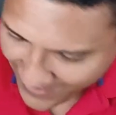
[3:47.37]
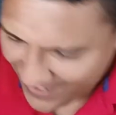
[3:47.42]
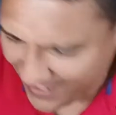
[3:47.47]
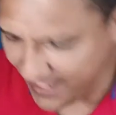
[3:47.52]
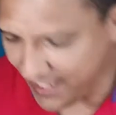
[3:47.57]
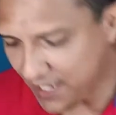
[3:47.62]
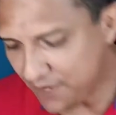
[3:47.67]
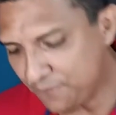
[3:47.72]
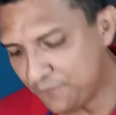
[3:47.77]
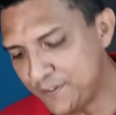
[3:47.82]

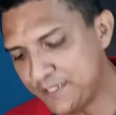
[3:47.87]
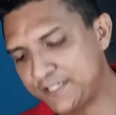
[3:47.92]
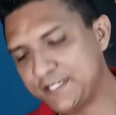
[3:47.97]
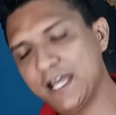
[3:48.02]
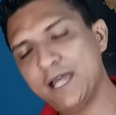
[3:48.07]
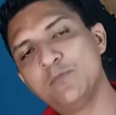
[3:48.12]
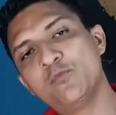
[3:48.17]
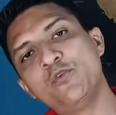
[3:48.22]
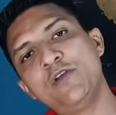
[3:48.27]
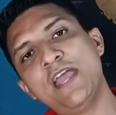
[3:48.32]
Every
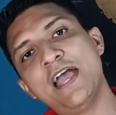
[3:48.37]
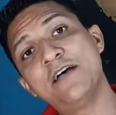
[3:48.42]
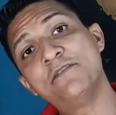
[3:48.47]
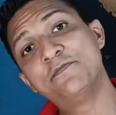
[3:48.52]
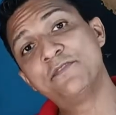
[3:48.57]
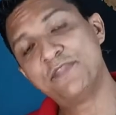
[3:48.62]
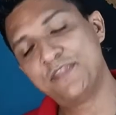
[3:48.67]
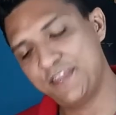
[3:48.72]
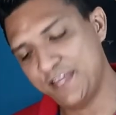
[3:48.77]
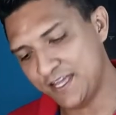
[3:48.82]
time we
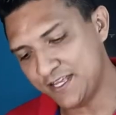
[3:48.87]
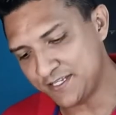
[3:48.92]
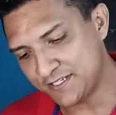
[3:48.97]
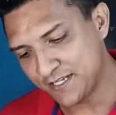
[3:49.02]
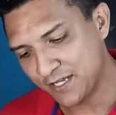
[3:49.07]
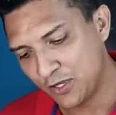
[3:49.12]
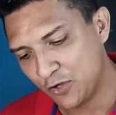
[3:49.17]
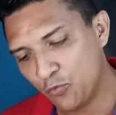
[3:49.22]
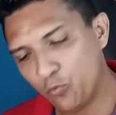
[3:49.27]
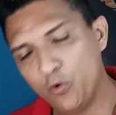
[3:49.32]
have this,
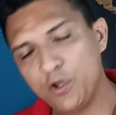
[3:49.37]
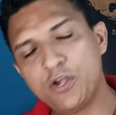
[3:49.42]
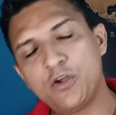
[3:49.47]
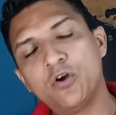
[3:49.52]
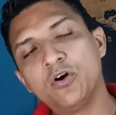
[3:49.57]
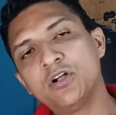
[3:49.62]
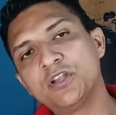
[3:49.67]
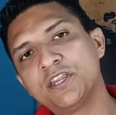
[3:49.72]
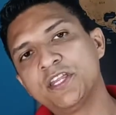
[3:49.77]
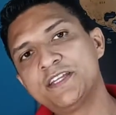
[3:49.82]
we
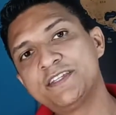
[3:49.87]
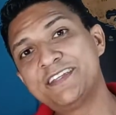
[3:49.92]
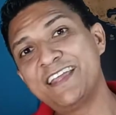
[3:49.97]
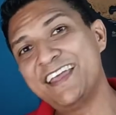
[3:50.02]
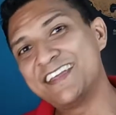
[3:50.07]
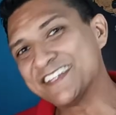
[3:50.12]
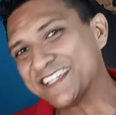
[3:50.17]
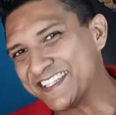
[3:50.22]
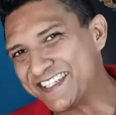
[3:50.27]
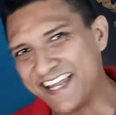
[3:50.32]
call this
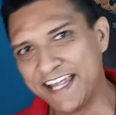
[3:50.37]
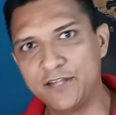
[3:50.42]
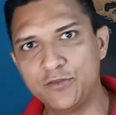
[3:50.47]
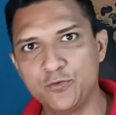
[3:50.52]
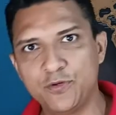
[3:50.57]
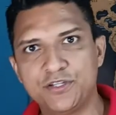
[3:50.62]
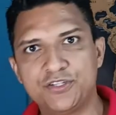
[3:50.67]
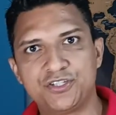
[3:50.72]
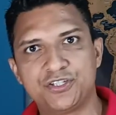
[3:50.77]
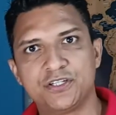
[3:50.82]
a
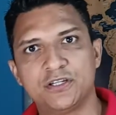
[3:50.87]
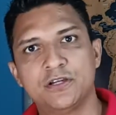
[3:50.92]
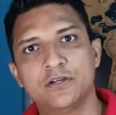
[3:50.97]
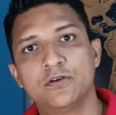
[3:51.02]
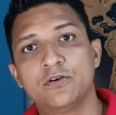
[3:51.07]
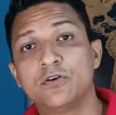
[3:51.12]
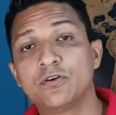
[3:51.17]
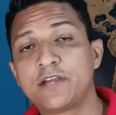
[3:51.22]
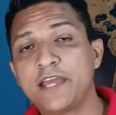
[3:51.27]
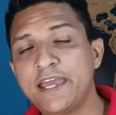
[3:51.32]
sandwich.
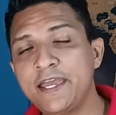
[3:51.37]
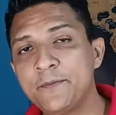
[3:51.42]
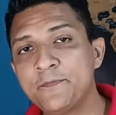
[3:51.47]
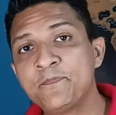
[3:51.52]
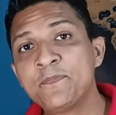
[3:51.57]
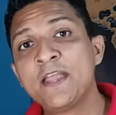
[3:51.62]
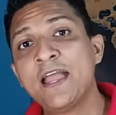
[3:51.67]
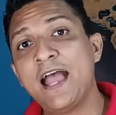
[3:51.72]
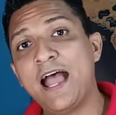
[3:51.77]
Okay?